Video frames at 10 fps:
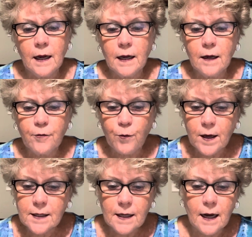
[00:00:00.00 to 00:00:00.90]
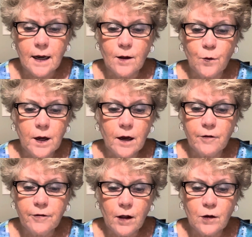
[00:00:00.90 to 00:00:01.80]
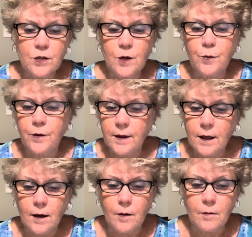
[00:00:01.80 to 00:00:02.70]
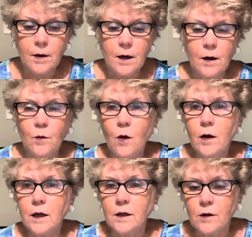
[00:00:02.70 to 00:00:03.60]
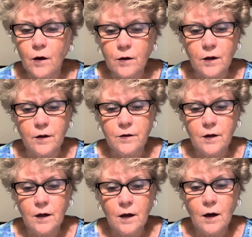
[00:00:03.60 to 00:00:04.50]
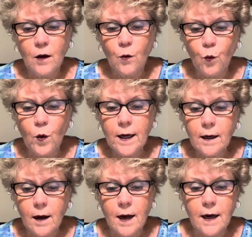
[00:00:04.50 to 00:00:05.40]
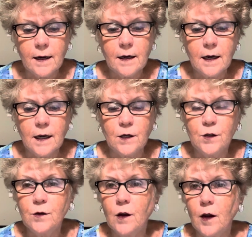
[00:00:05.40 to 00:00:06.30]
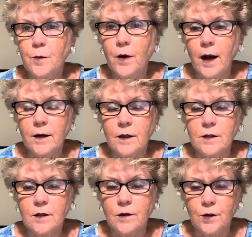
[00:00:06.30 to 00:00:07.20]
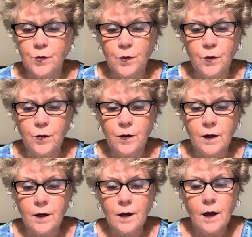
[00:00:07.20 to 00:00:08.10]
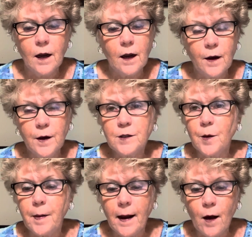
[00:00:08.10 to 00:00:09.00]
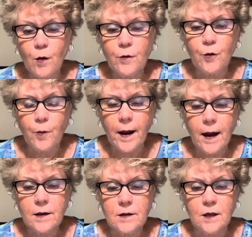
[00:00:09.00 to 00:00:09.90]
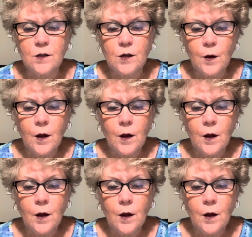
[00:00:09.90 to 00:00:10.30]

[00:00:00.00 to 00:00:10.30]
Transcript: If we say that we have fellowship with him and walk in darkness, we lie and do not practice the truth. Now that's a powerful passage.